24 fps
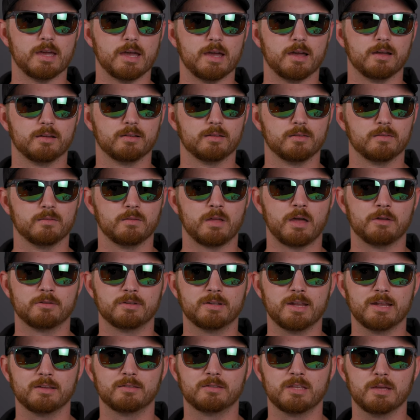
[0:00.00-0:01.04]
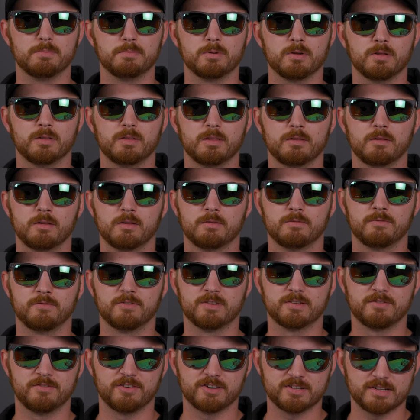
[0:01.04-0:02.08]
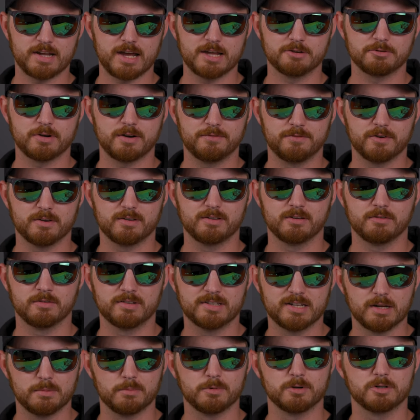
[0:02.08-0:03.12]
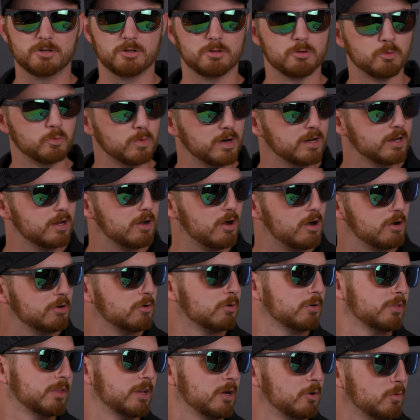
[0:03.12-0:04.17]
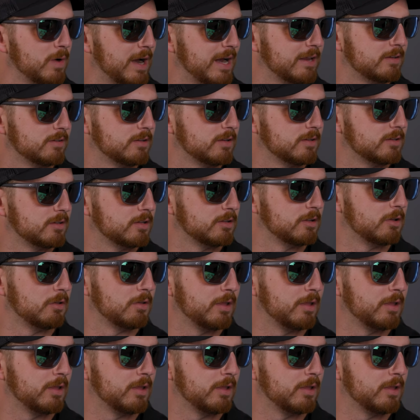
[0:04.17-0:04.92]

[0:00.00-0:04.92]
Yeah, I'd say typically, for size reference, similar to the Rincon or the Aransas.